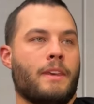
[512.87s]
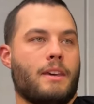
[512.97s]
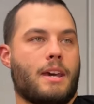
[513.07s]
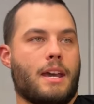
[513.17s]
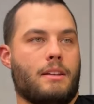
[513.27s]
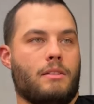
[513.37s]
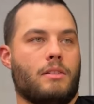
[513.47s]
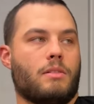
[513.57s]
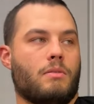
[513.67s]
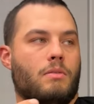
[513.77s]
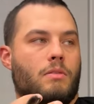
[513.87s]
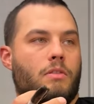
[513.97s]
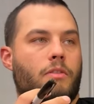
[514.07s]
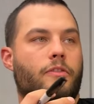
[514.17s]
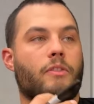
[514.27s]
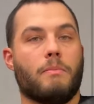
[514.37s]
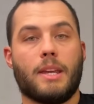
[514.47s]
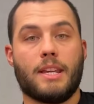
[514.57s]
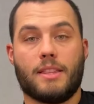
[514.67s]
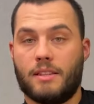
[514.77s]
And for
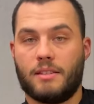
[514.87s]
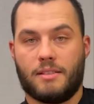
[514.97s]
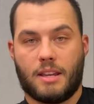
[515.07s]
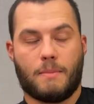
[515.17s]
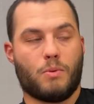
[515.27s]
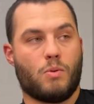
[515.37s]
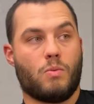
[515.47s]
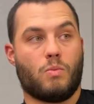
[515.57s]
me, in this example,